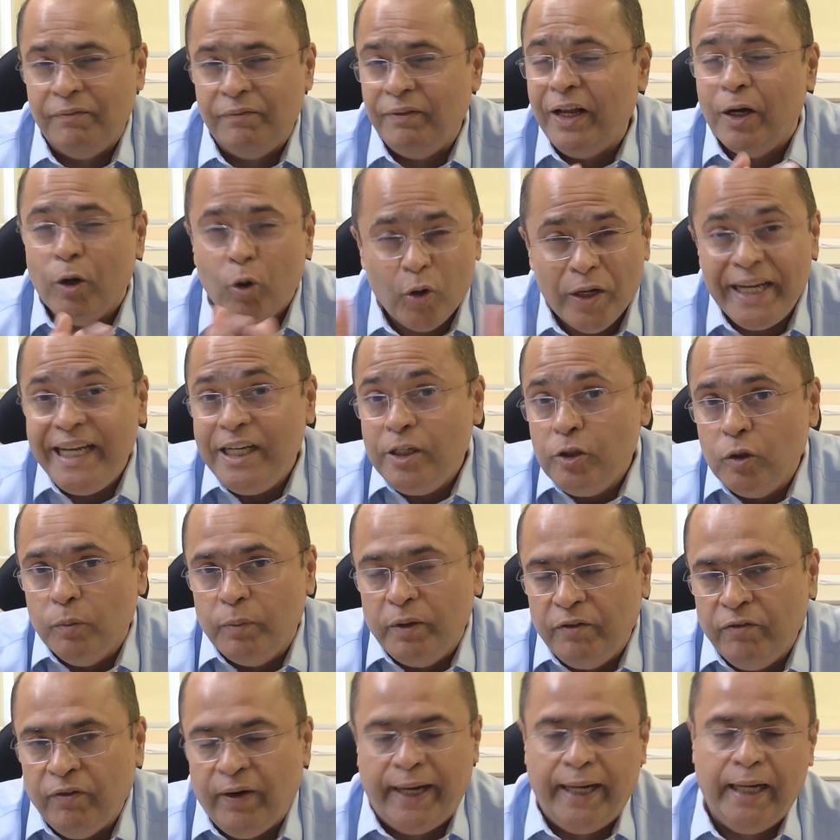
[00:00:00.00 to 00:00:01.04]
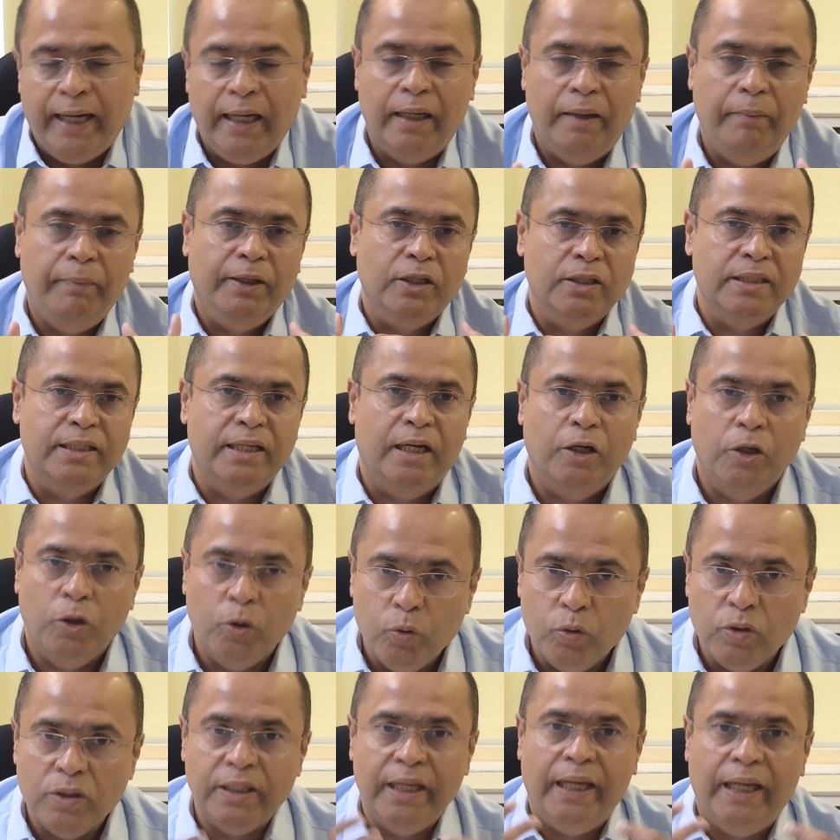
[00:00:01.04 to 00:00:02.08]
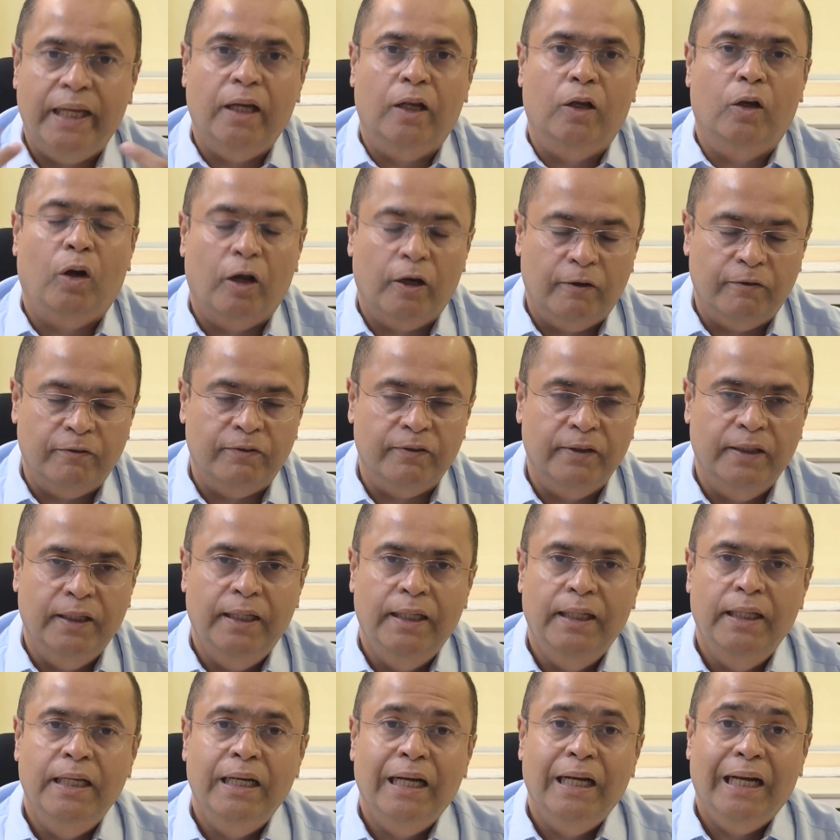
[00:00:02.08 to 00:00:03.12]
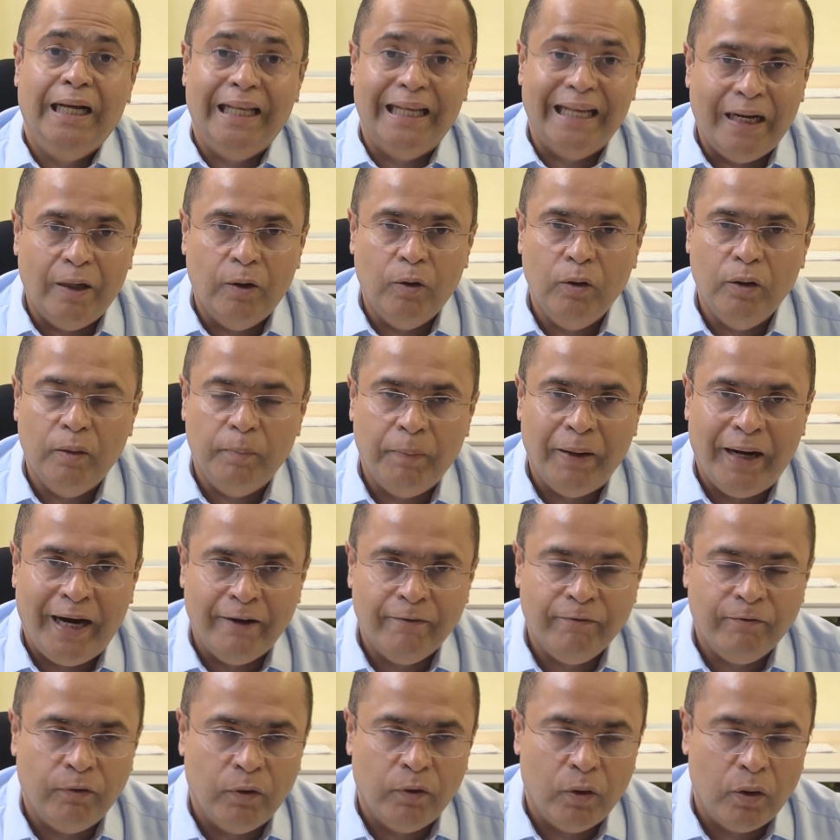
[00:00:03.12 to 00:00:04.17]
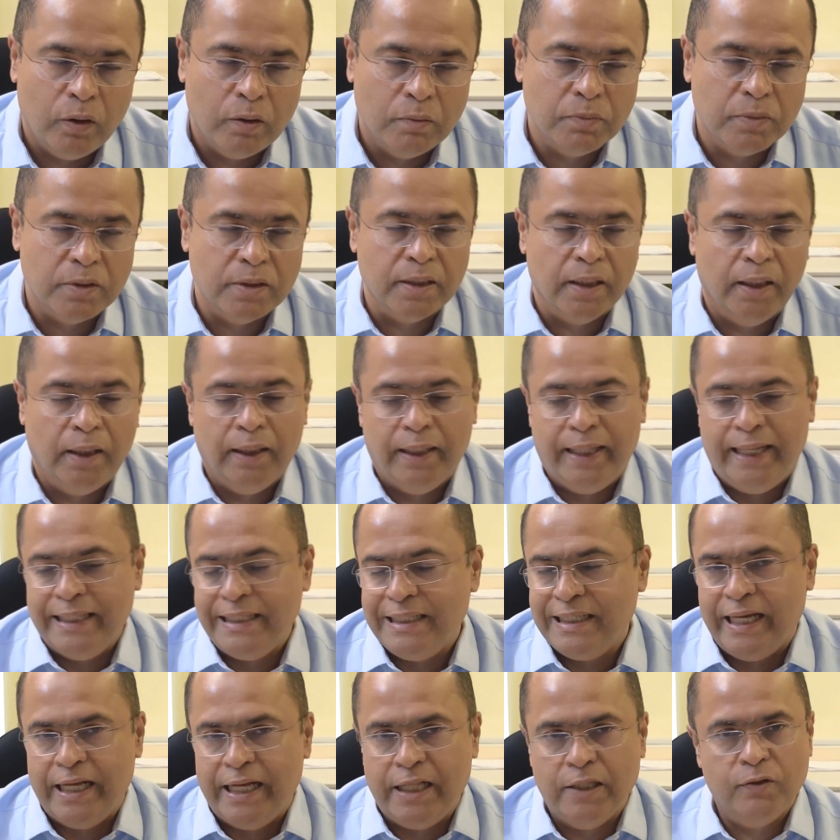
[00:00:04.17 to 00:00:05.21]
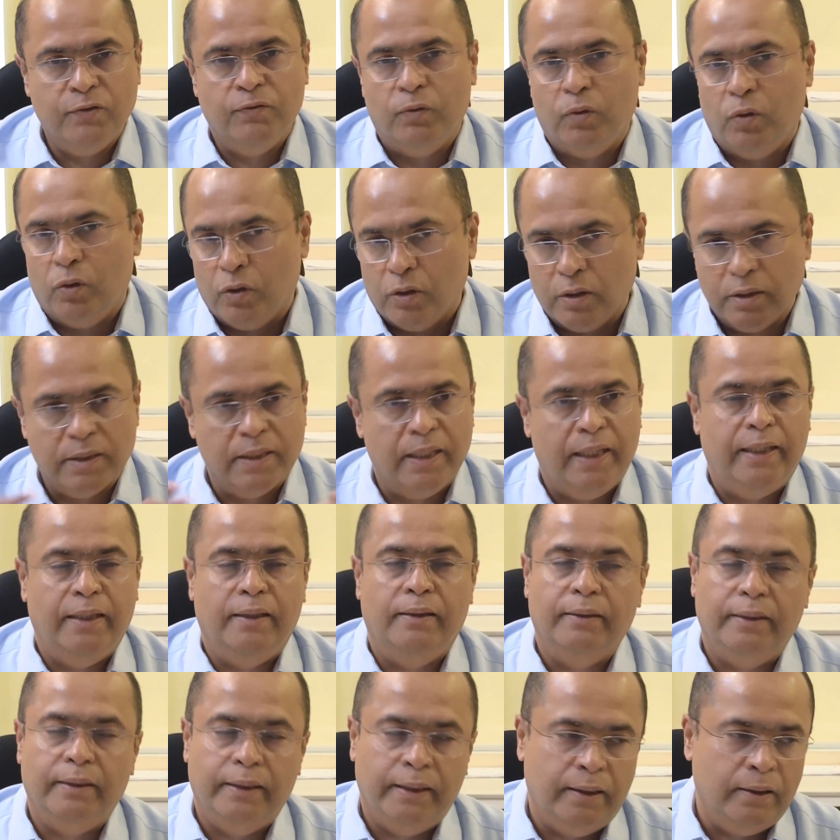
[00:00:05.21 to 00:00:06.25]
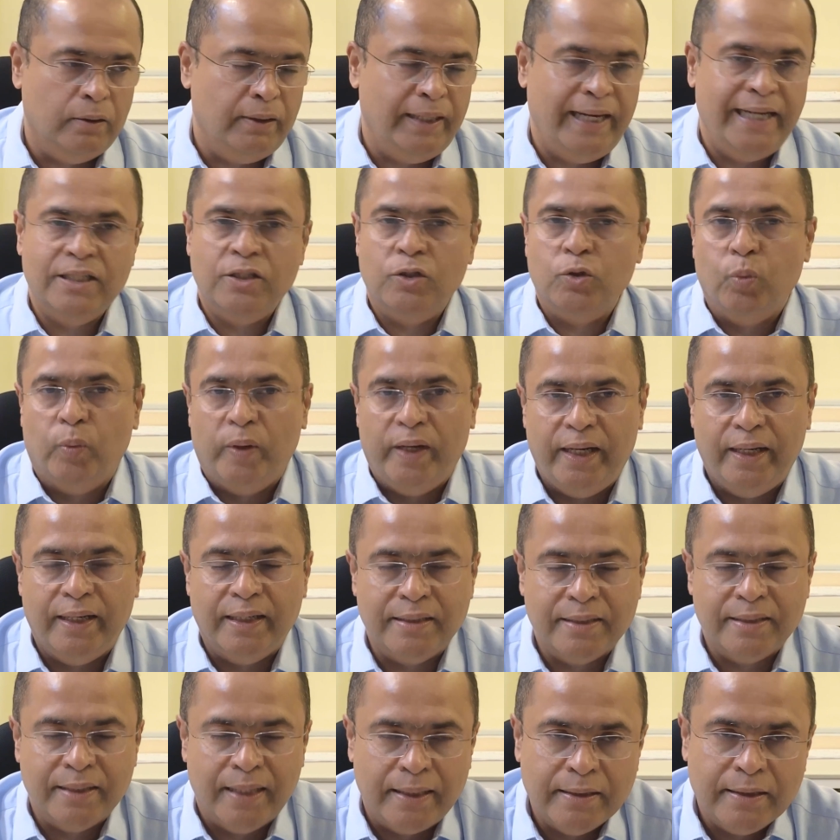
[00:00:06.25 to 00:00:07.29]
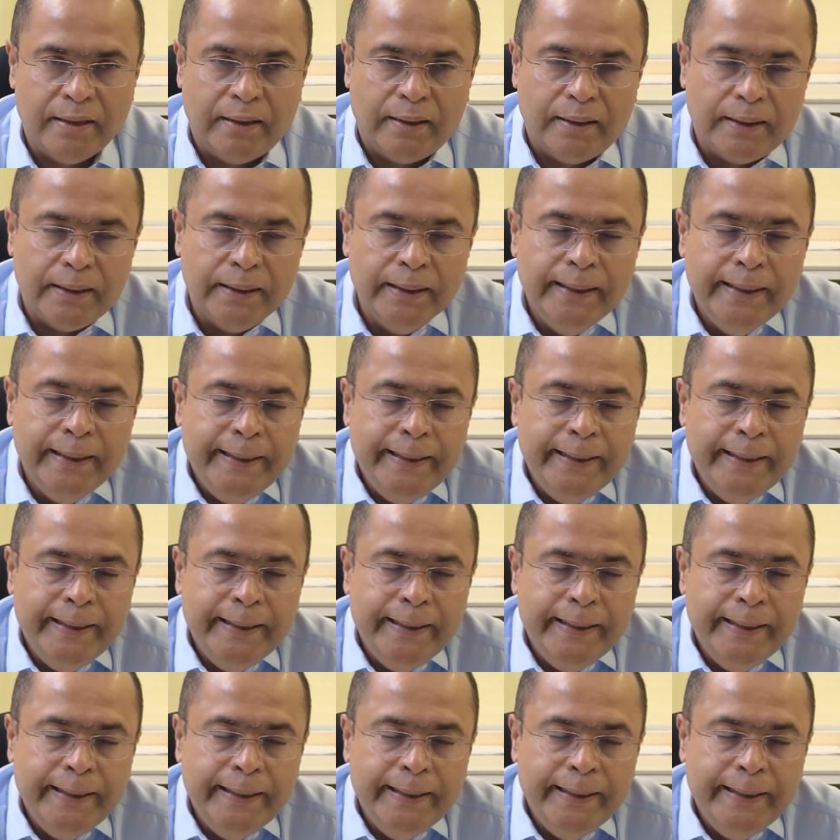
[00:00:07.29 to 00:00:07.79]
They don't need to be, frankly, because they're using a lot of cloud platforms like Salesforce and NetSuite, etc.